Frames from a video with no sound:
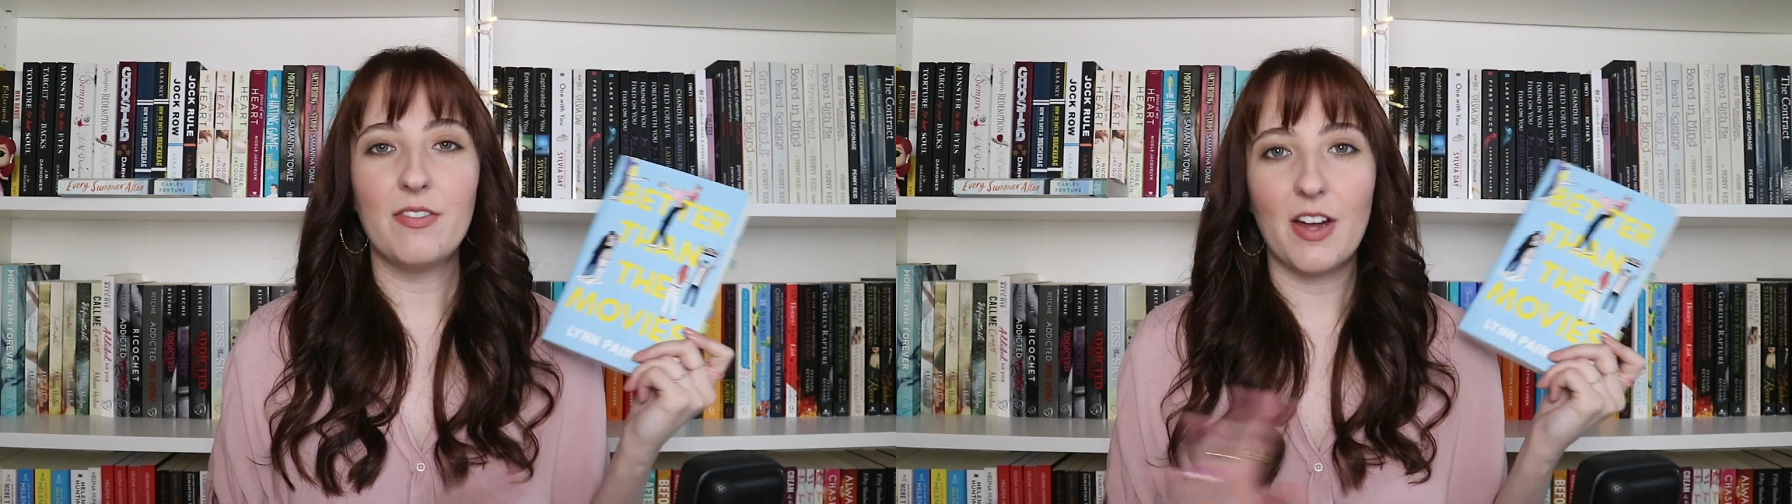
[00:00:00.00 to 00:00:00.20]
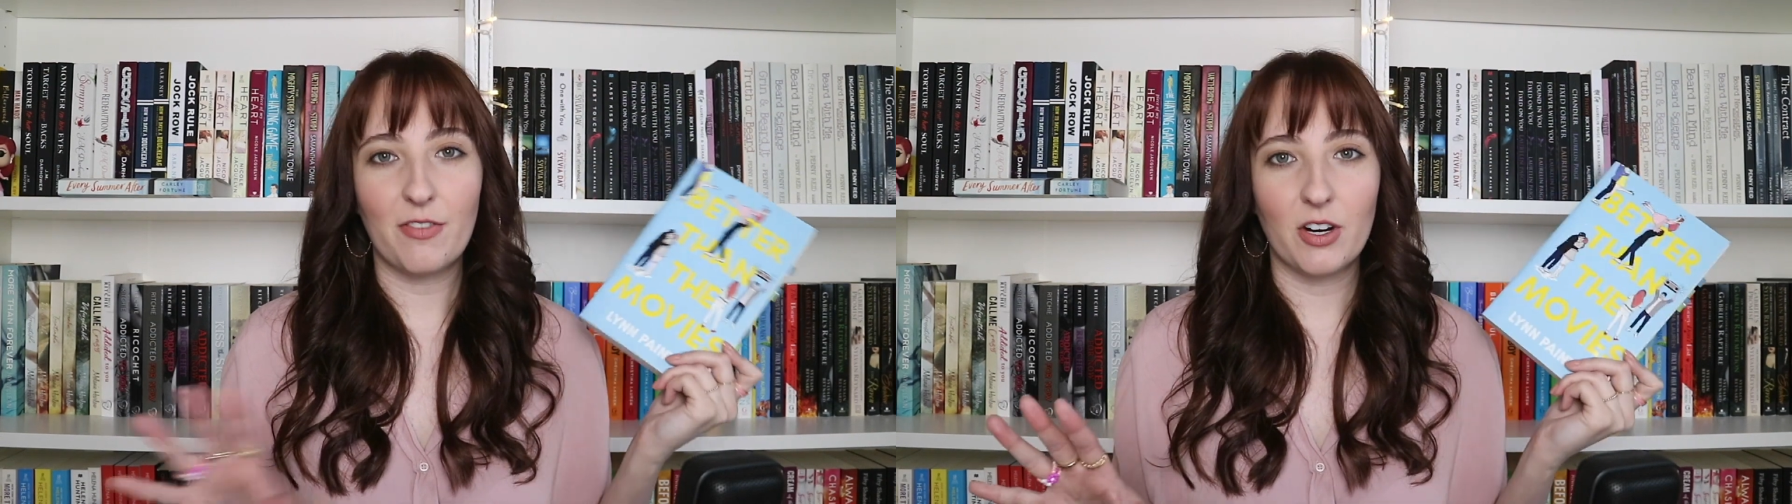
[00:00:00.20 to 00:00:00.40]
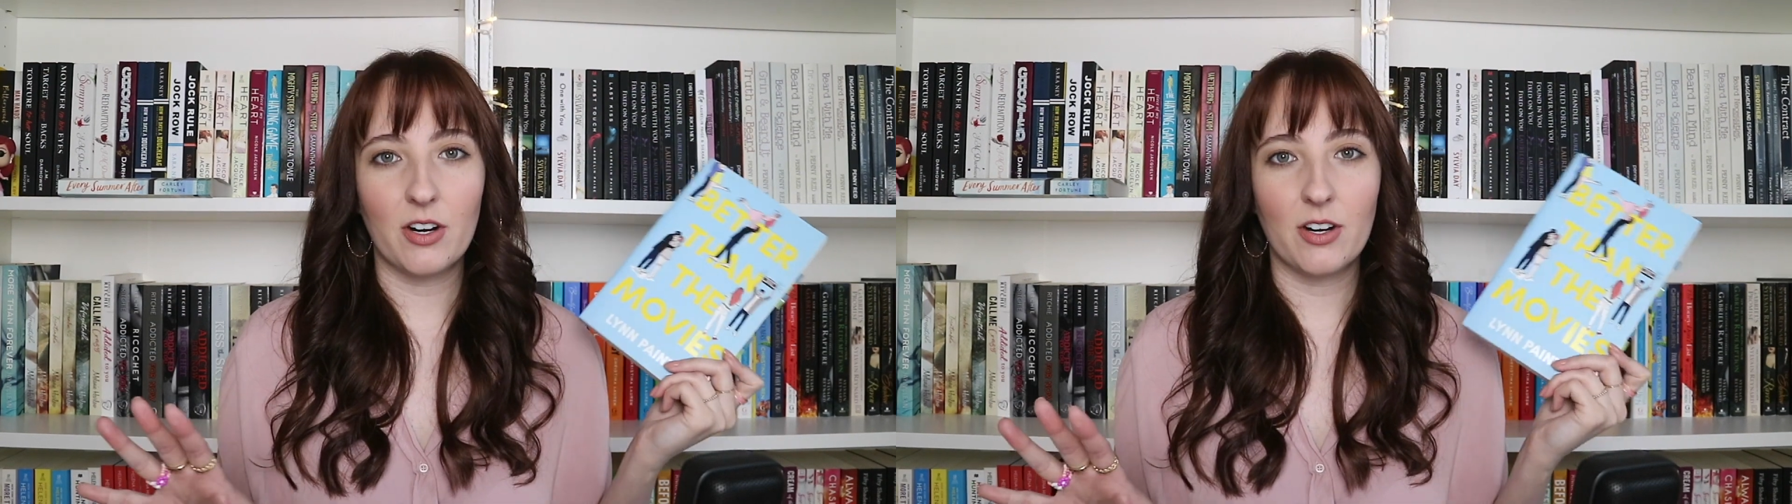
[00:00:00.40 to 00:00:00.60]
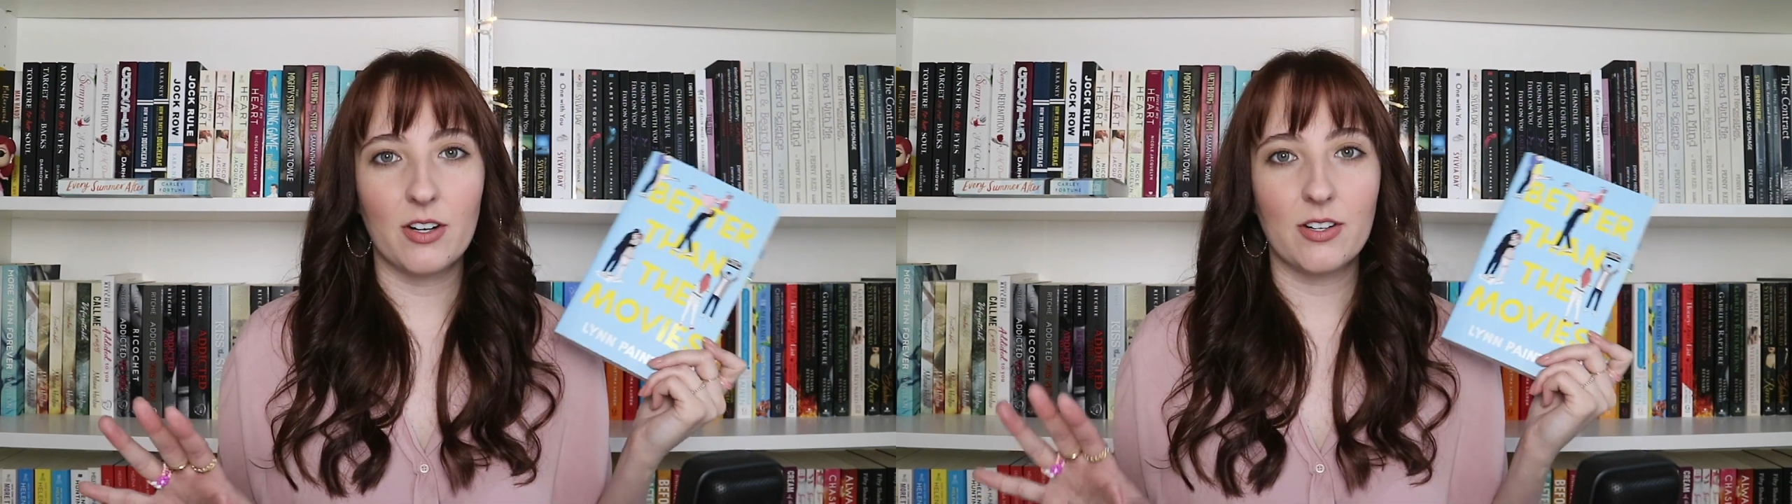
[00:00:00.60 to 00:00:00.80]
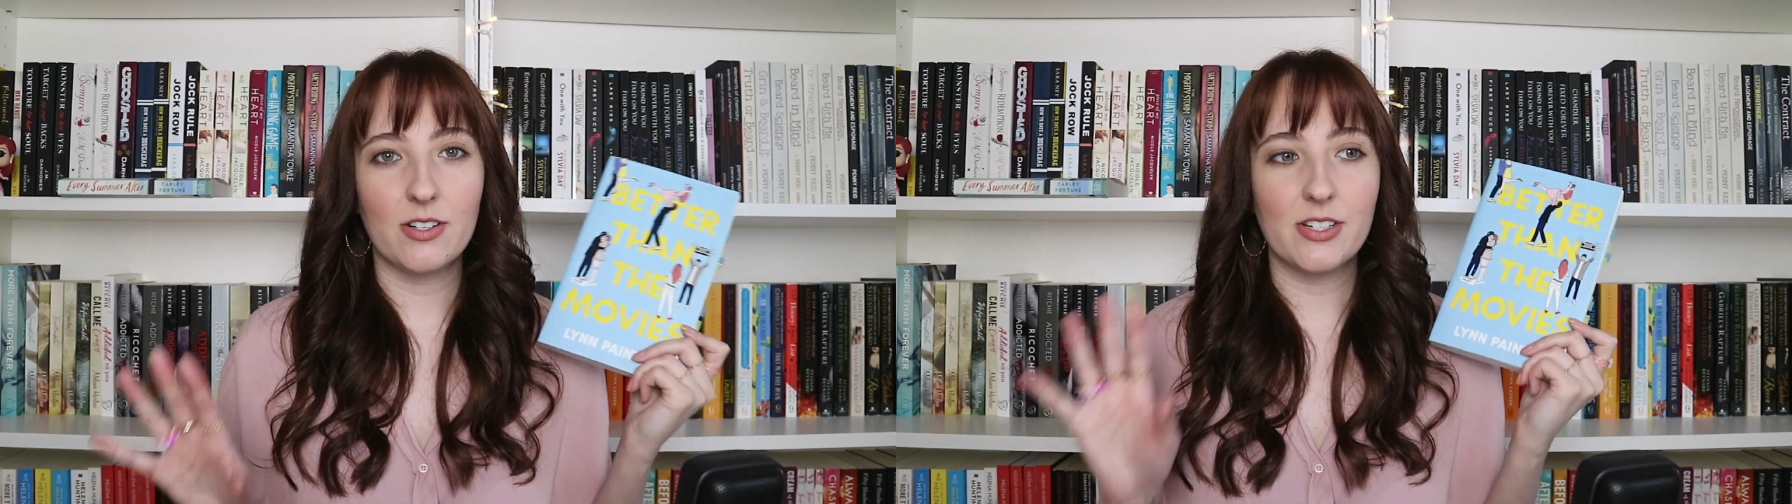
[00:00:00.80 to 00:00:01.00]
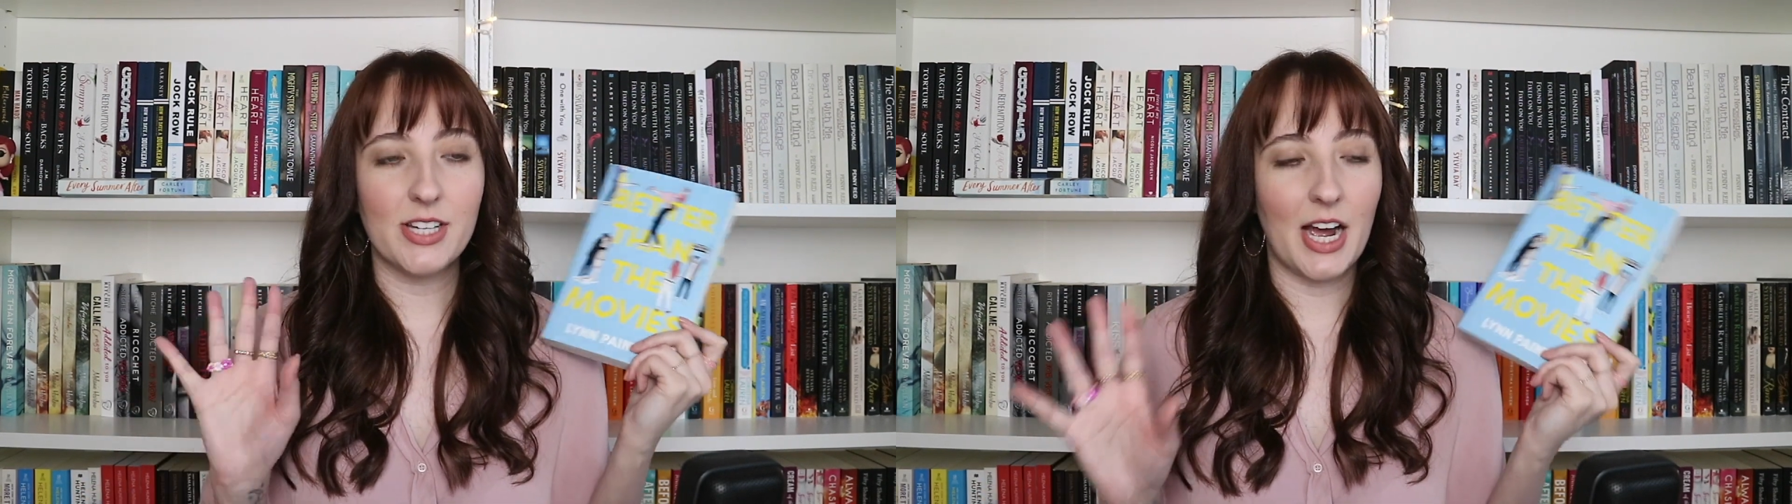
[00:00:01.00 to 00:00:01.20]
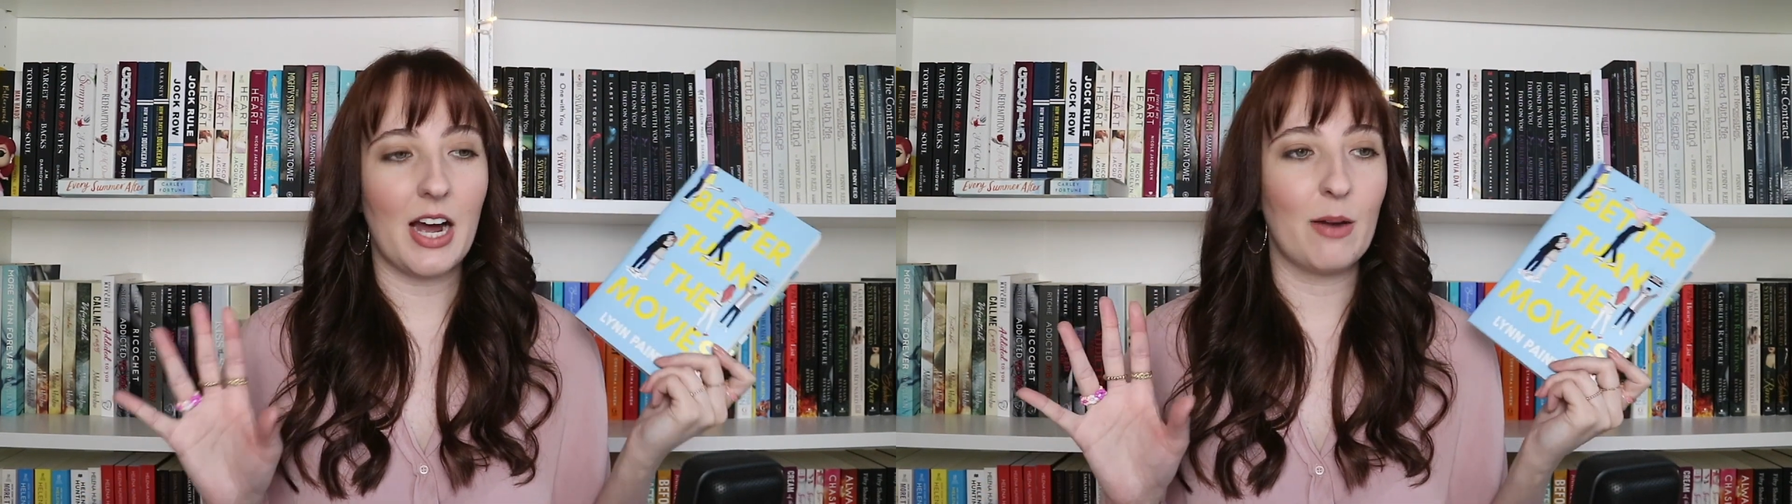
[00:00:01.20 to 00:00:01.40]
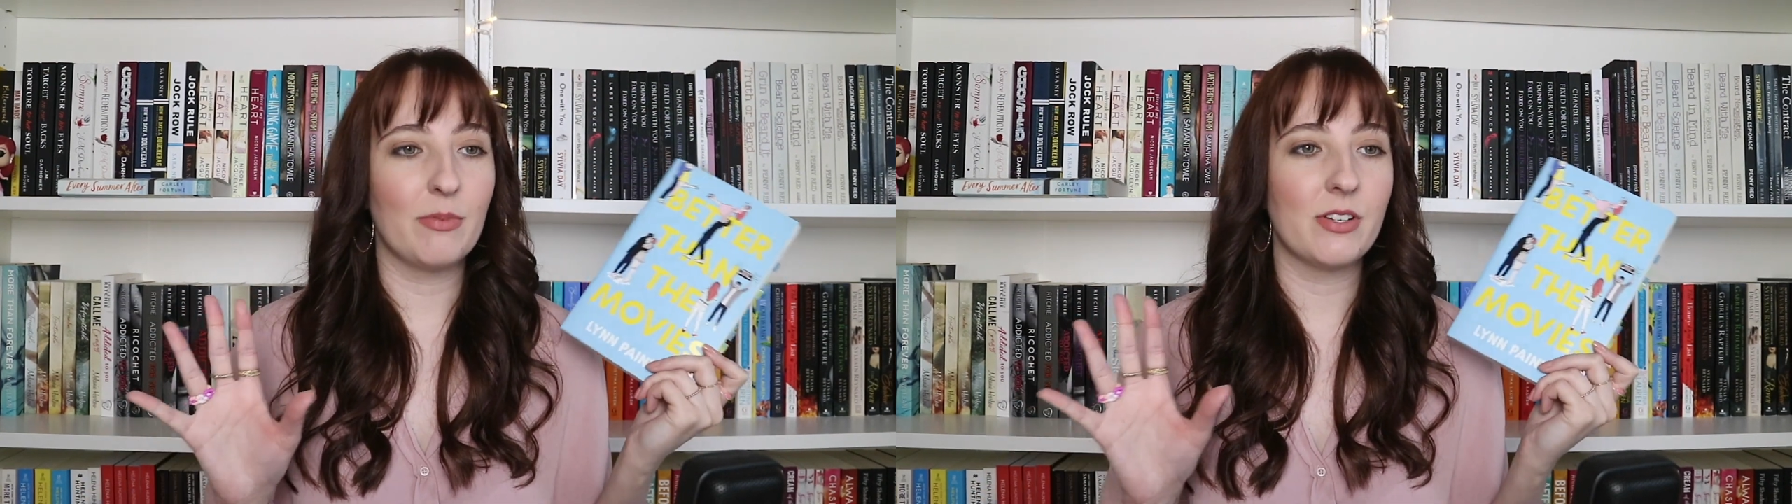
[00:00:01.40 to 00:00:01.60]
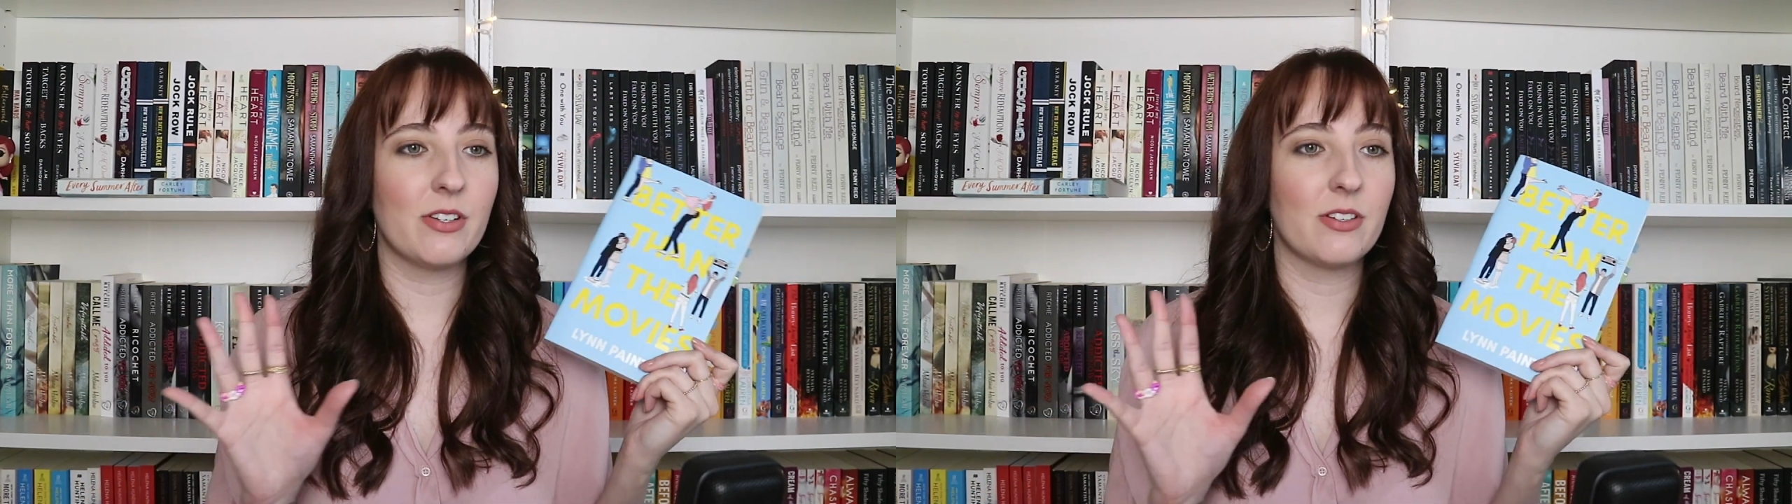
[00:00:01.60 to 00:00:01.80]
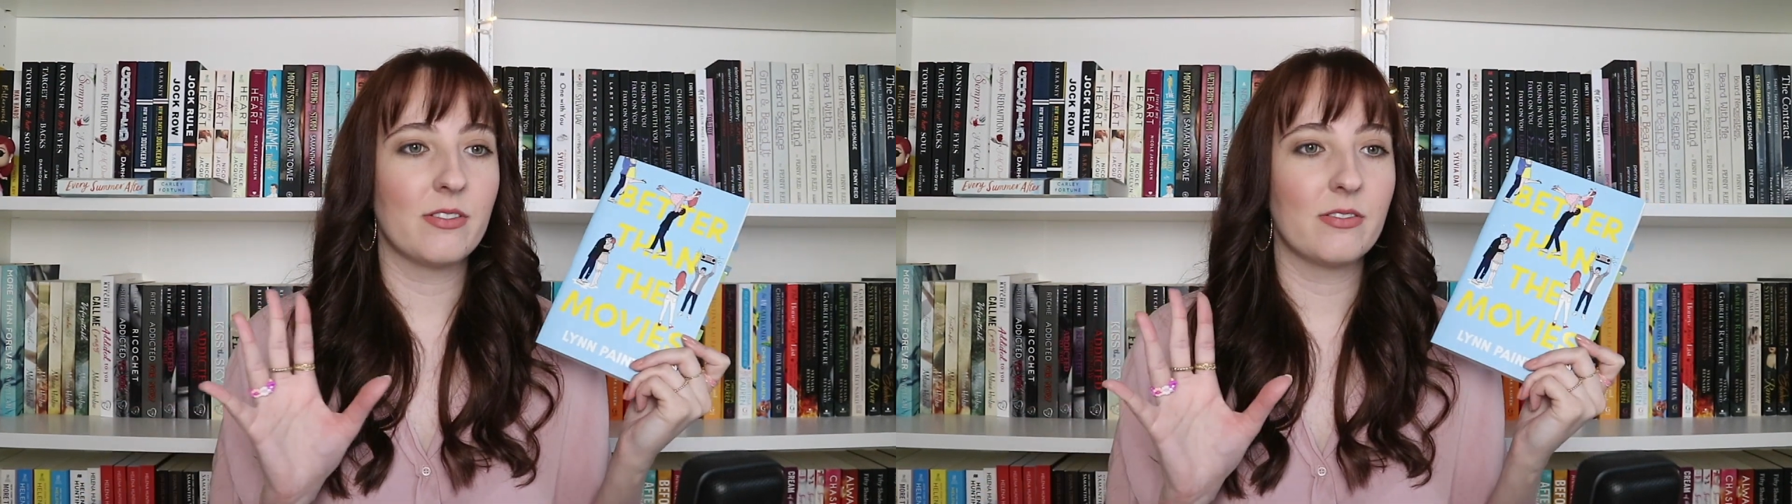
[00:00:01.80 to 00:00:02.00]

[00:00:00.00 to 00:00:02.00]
never tabbed